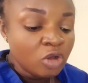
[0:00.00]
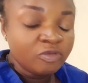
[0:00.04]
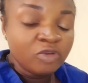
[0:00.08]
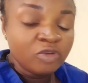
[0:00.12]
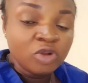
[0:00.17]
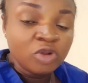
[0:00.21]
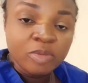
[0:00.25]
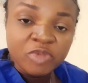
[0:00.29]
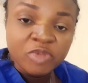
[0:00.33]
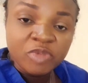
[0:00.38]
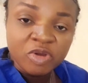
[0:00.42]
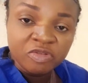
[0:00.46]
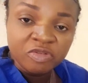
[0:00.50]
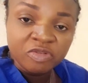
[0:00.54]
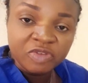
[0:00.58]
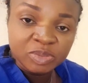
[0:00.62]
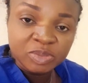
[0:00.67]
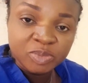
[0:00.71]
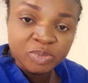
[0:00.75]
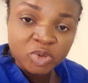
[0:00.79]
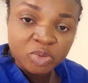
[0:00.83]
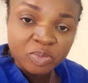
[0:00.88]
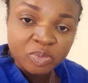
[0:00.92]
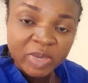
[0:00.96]
Follow me on
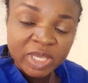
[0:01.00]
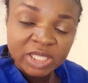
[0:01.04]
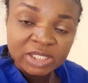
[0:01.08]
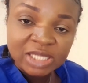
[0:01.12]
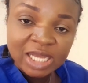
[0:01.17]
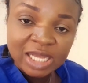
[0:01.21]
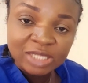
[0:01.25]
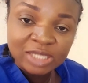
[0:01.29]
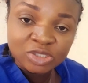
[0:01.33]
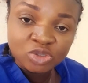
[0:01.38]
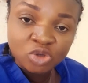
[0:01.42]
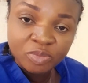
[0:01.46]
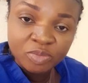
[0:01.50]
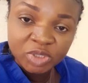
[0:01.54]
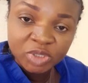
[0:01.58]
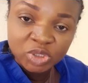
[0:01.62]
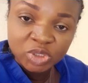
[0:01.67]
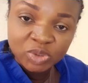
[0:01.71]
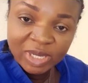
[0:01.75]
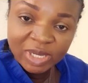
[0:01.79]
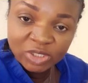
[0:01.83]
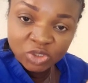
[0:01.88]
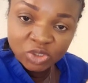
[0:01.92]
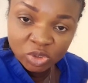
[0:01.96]
Facebook page at
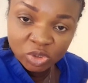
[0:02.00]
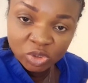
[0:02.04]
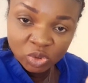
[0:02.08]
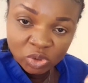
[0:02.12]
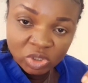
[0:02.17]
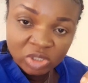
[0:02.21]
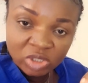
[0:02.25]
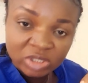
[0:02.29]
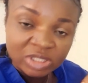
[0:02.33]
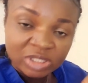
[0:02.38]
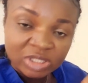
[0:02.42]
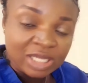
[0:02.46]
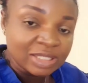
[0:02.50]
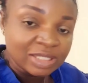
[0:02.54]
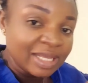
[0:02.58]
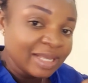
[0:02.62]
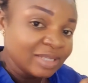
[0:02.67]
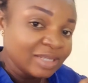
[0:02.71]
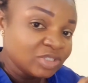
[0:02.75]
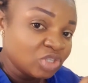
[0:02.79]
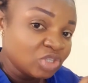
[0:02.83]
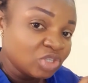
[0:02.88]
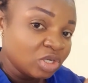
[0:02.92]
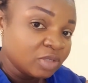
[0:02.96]
OBGYN Talks with Dr.
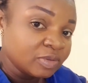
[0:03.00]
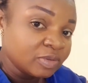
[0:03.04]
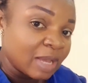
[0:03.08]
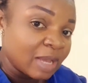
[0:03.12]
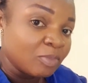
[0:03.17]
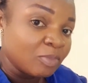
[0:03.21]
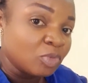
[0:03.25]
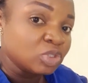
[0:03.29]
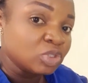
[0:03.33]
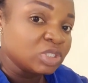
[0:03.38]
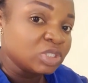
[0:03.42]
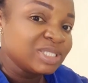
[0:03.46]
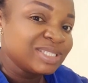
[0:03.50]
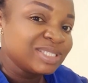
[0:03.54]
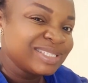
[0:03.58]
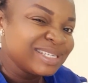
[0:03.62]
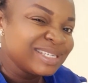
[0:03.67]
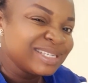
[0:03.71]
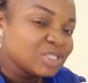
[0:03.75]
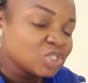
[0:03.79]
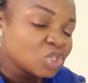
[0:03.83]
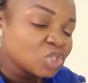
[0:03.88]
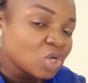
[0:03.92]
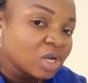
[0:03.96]
Adazion. I'm on
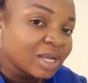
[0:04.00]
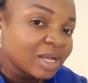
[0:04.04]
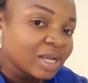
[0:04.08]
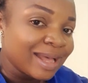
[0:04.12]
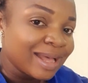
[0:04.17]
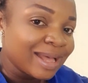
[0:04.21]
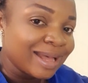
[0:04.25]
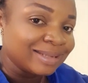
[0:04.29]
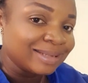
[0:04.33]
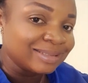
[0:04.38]
TikTok and